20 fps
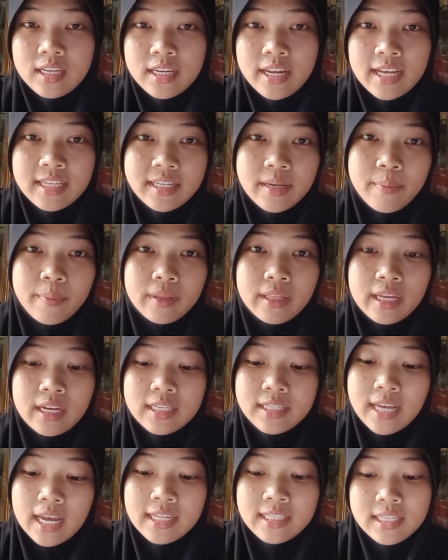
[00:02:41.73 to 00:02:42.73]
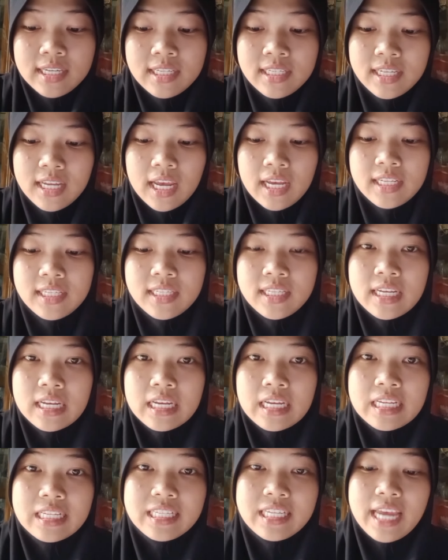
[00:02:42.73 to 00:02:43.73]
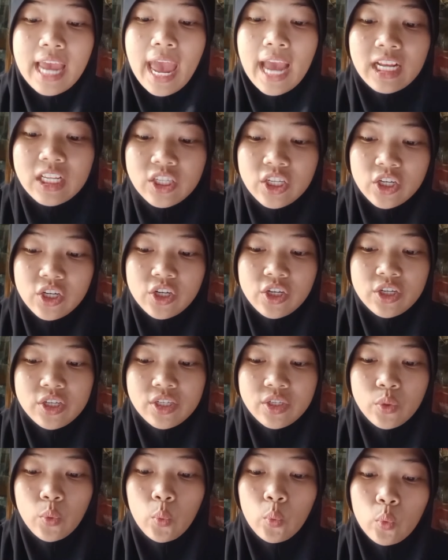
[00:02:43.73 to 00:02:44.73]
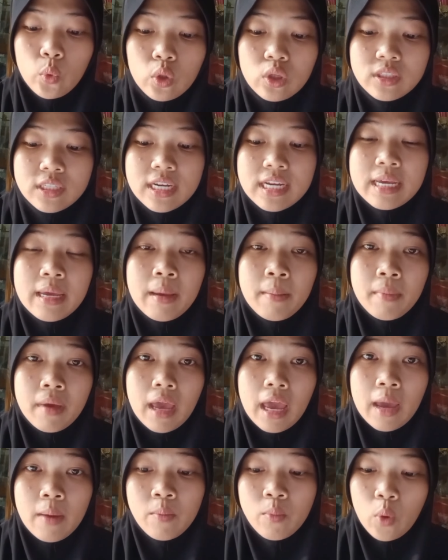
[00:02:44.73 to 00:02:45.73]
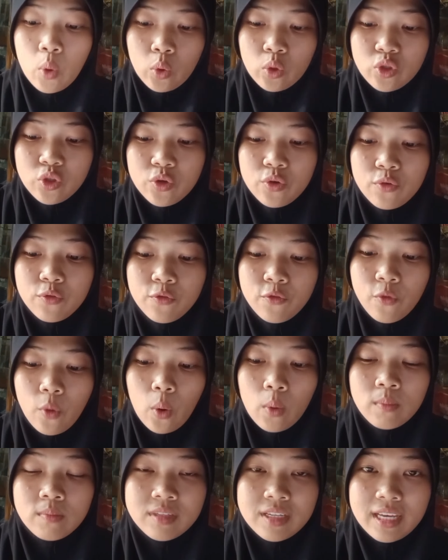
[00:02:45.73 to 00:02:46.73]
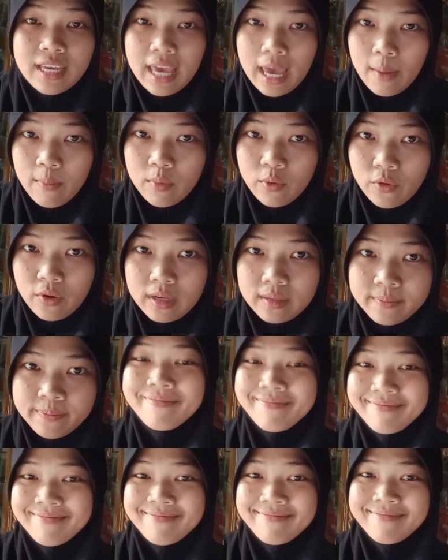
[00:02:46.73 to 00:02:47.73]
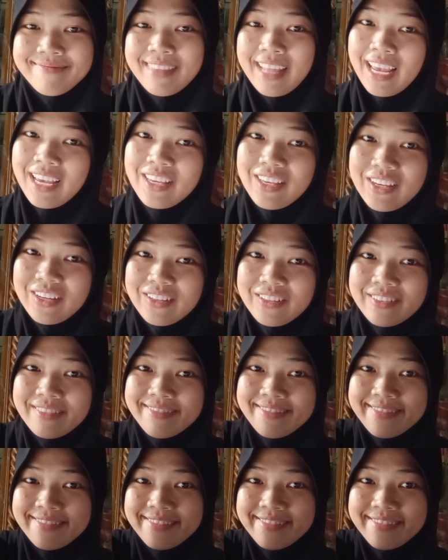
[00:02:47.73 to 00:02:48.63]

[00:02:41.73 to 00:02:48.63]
The example in the sentence is the actors would emote from the camera. Thank you.